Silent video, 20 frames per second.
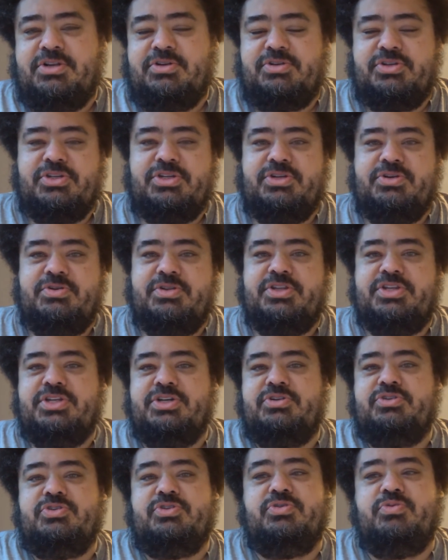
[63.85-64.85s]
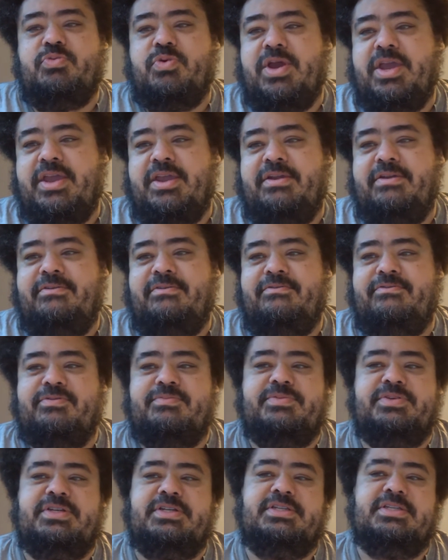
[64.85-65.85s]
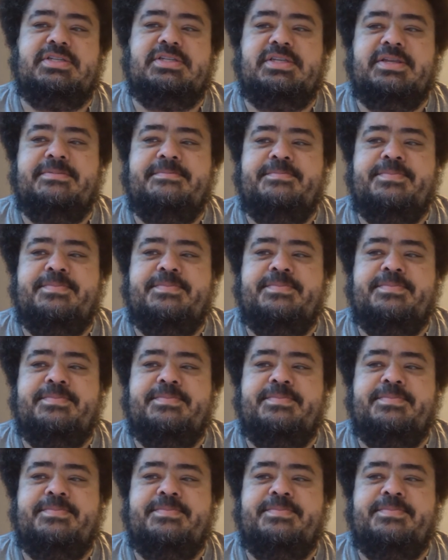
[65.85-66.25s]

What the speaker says: shoo the children away from Jesus,